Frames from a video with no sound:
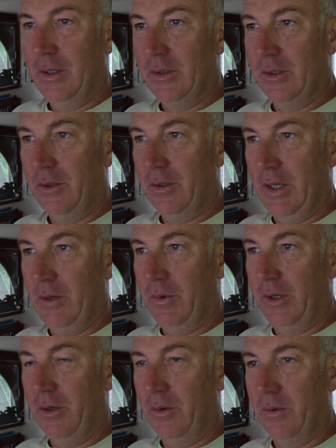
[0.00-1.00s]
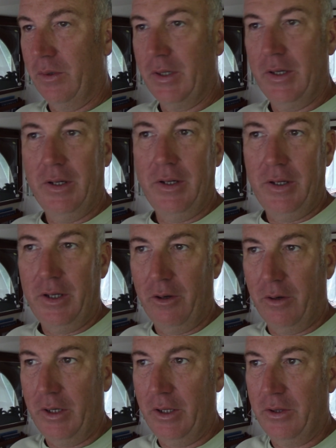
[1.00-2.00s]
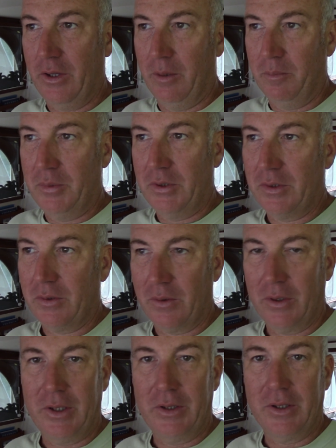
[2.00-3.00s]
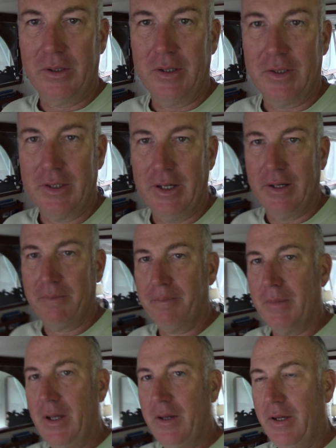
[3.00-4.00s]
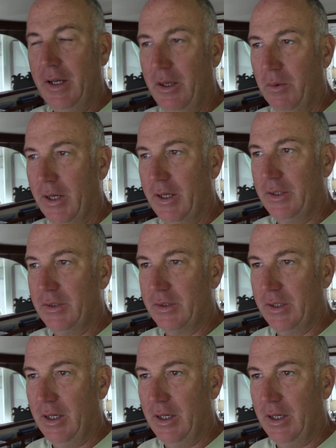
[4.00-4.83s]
so that we don't hear any thumps or anything like that. Anyways,